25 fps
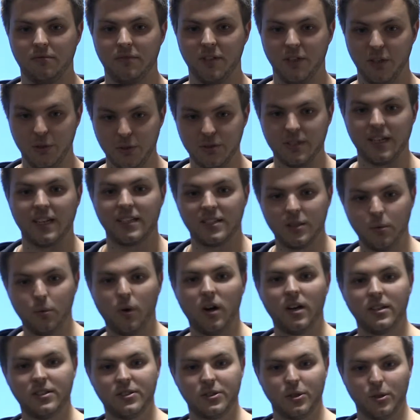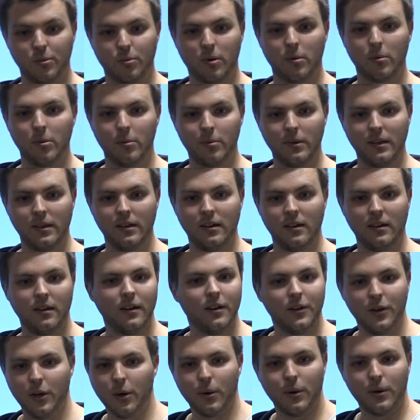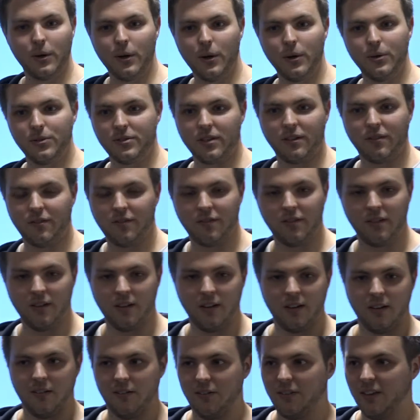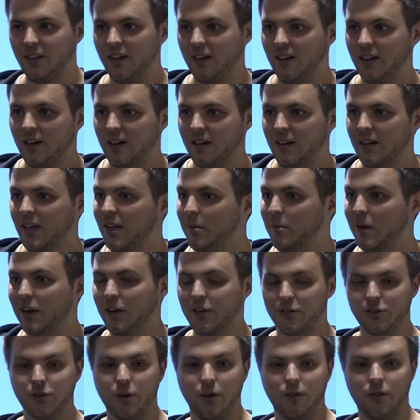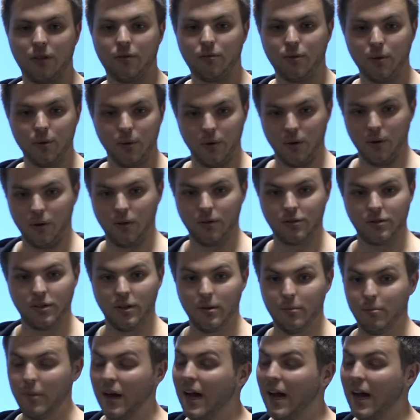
The user gets a YSOP probably. No one knows if the email has gone through or not.